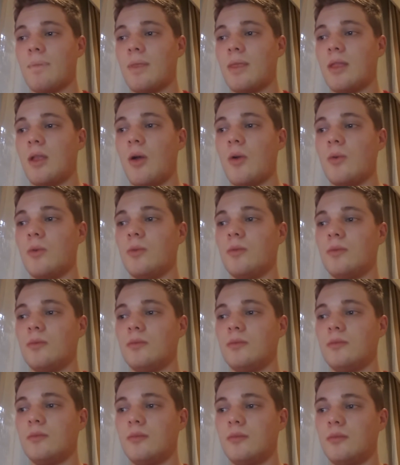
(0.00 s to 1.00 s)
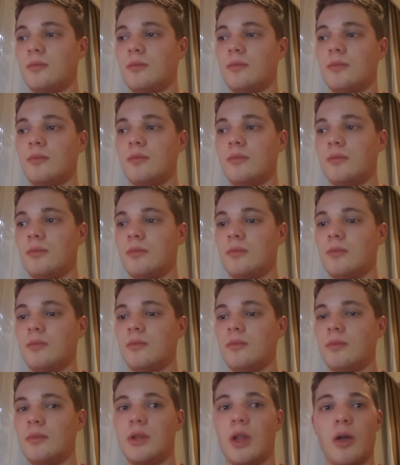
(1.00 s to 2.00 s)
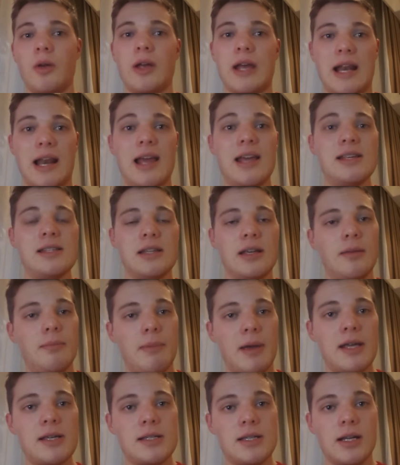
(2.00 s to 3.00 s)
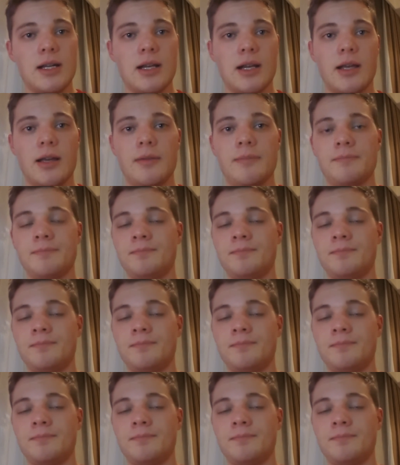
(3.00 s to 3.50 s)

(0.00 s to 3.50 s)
don't don't get lazy, basically.